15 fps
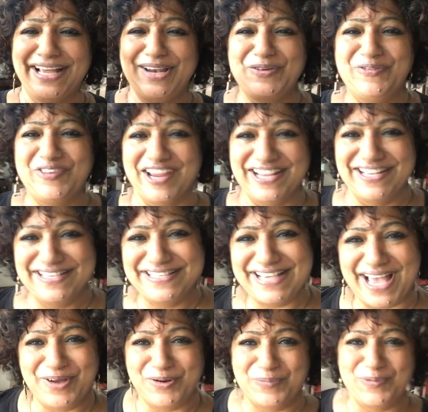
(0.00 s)
Hello friends,
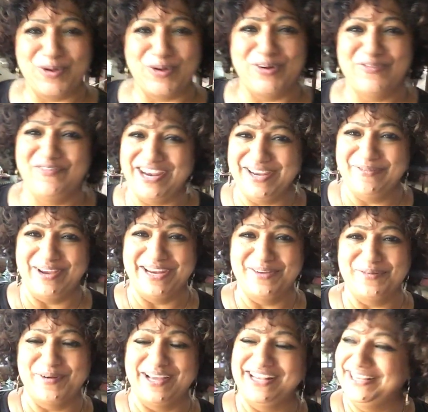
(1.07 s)
I hope you're all very, very
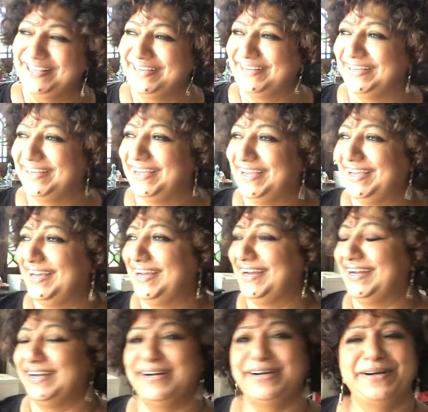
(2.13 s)
well.
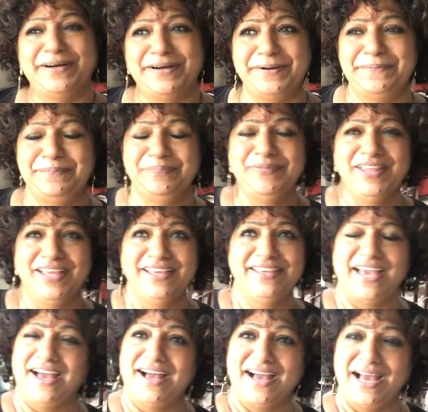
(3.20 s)
Um,
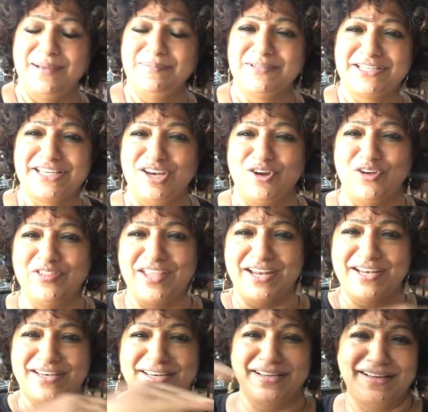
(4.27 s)
yeah, I'm still on
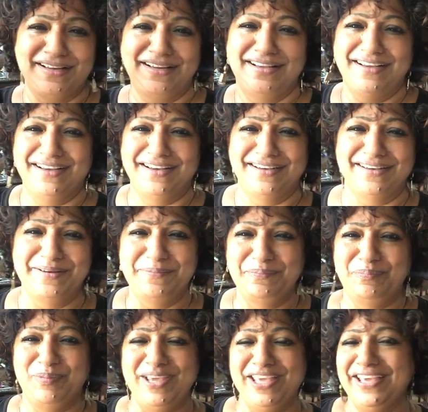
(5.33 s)
that uh,
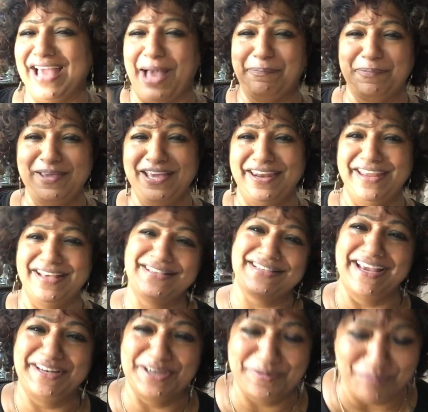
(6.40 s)
being happy and
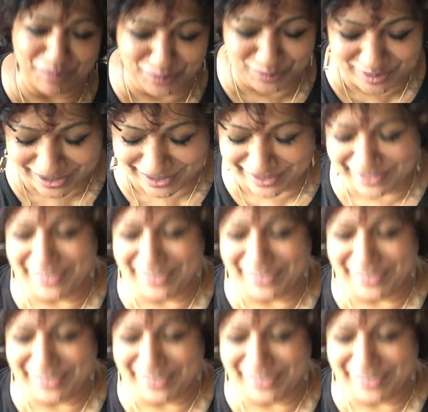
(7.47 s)
excited mode